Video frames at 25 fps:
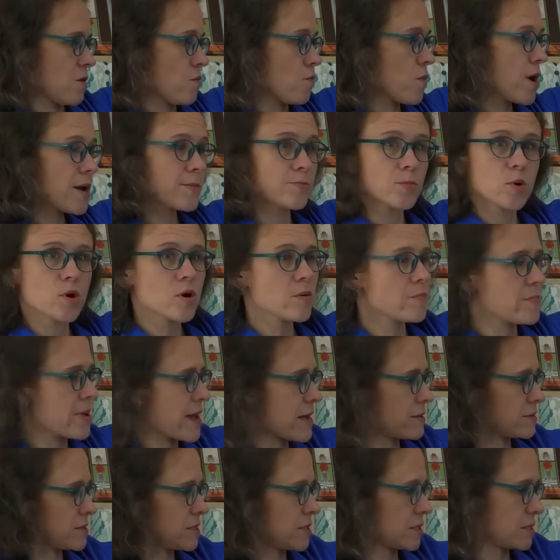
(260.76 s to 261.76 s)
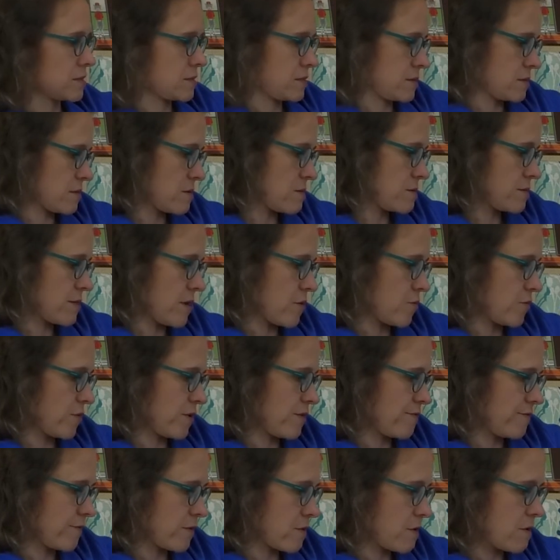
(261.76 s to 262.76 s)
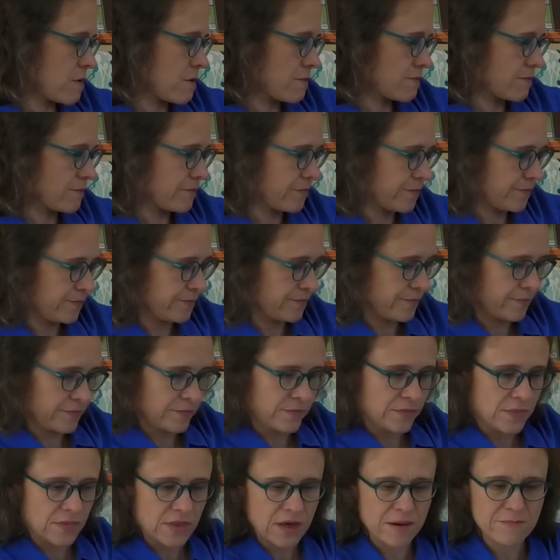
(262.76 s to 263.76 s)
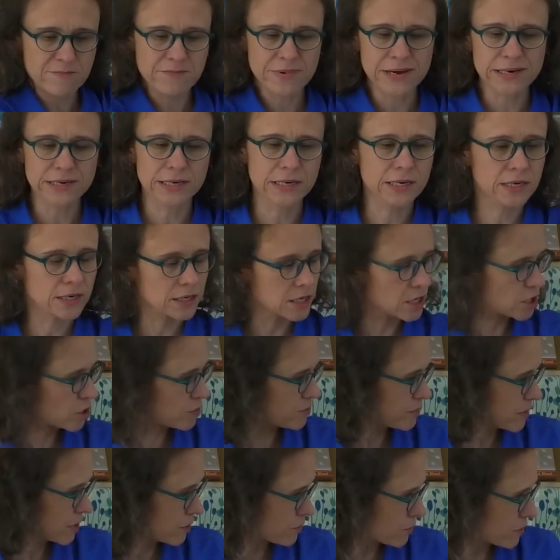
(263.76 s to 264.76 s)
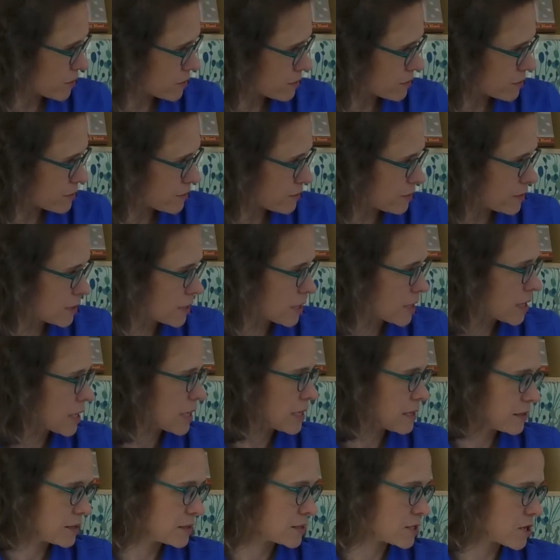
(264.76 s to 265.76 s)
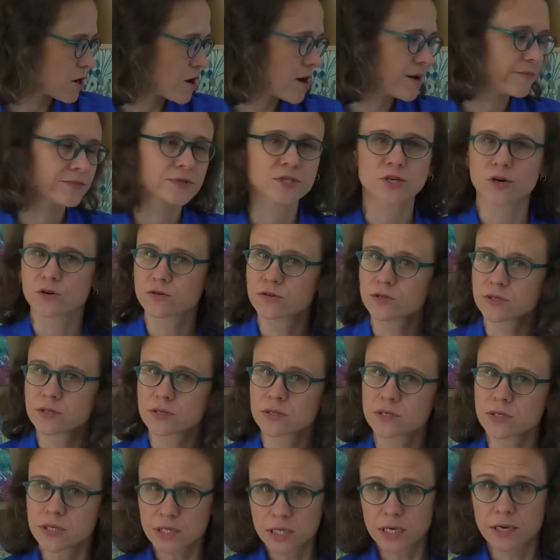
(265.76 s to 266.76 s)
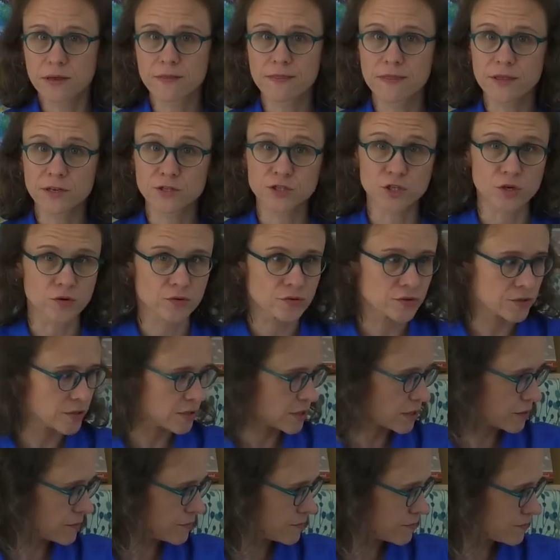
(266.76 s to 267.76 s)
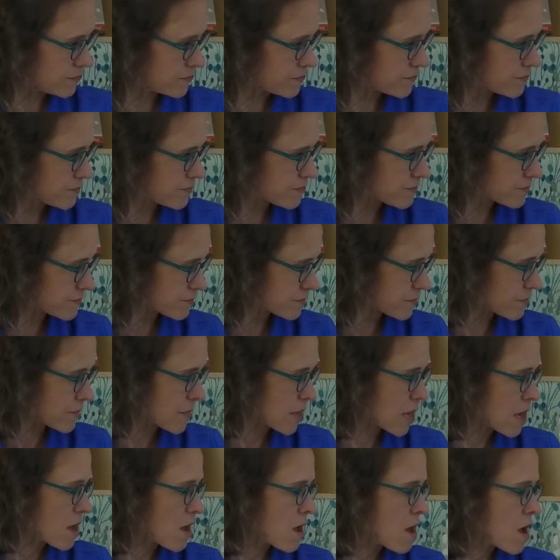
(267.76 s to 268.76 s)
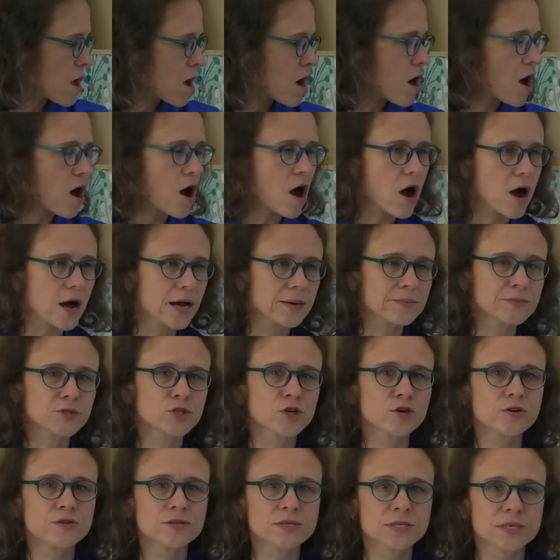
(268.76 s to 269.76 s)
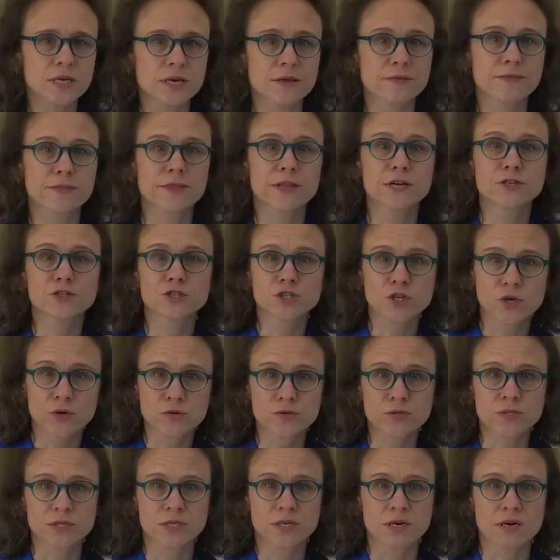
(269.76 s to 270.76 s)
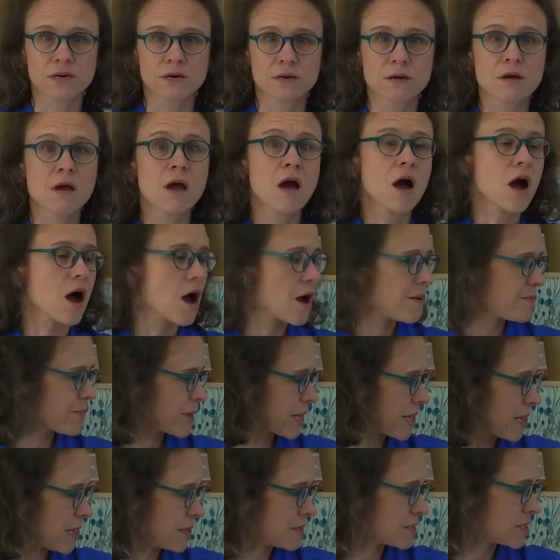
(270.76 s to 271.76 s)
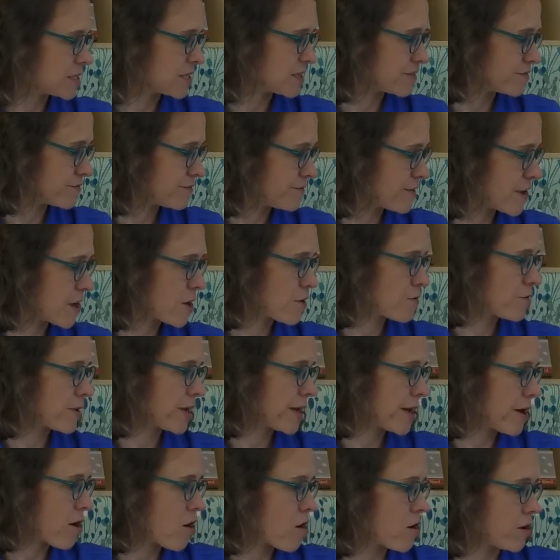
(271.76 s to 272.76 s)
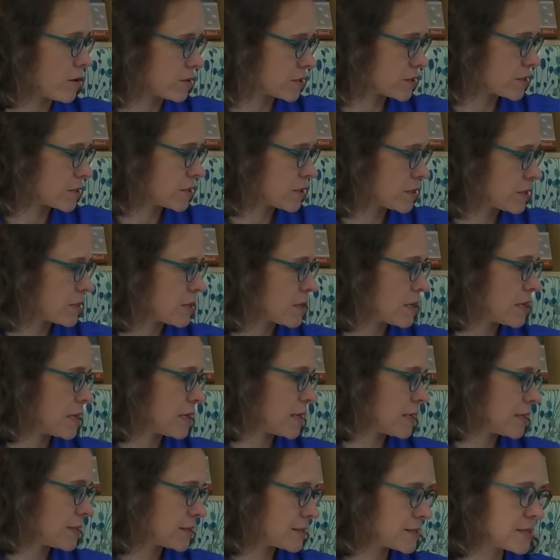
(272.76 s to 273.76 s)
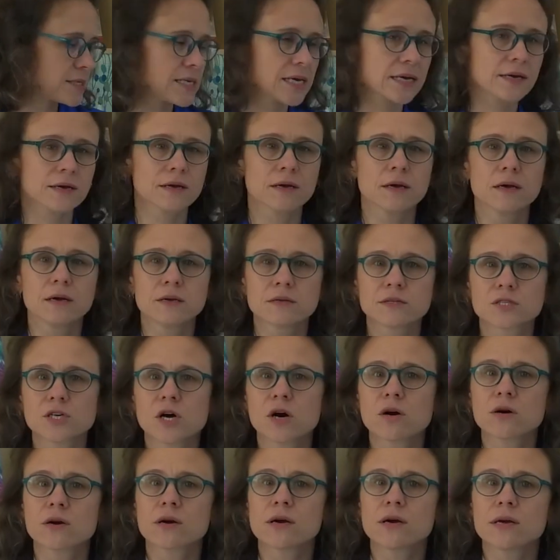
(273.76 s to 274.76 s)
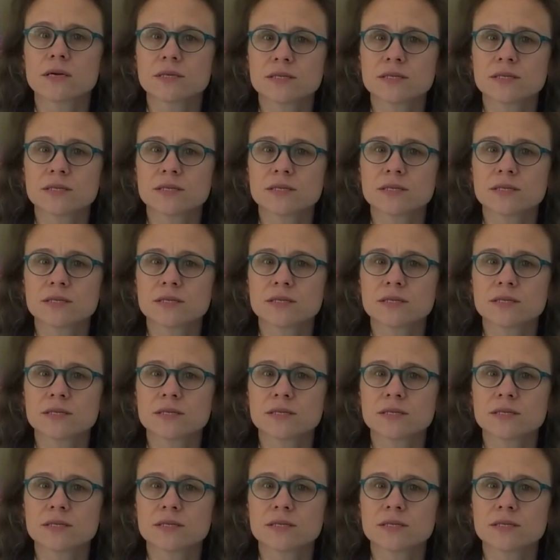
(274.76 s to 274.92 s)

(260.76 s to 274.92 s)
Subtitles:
One more bouncing song that we've got that Bunny can help me with is I'm toast in the toaster. I'm toast in the toaster. I'm getting very hot. Tick tock,